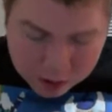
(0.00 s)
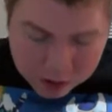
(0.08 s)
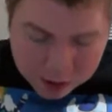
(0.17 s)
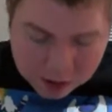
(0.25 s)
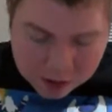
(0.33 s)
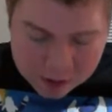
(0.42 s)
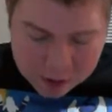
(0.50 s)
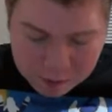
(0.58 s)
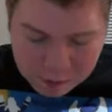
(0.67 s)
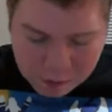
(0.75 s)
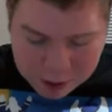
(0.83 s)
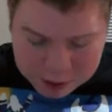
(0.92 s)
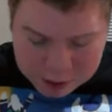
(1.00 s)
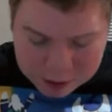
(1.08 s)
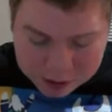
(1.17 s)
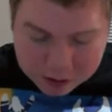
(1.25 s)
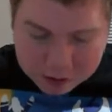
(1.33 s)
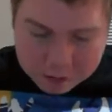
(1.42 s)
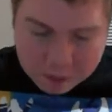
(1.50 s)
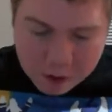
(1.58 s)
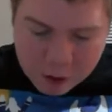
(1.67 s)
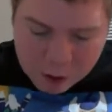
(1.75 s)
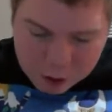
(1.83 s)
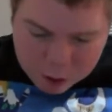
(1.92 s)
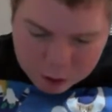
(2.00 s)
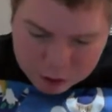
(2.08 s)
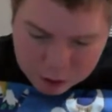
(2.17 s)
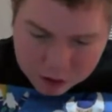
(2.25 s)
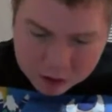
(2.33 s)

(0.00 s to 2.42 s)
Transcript: That's like, why is it small?